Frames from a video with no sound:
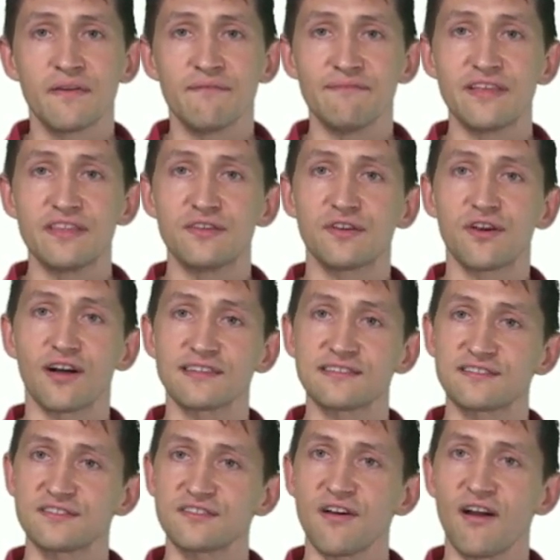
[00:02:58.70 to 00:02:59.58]
When you call
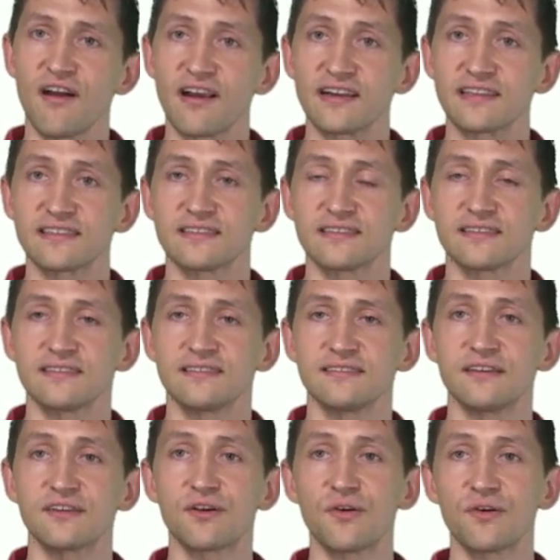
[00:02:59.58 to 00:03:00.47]
start,
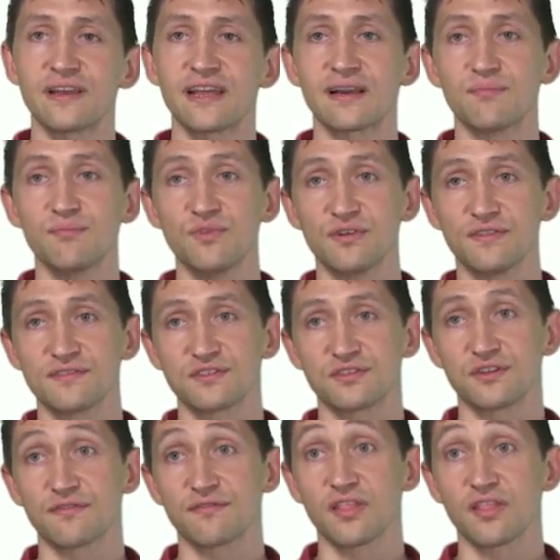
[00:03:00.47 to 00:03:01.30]
the codec moves to the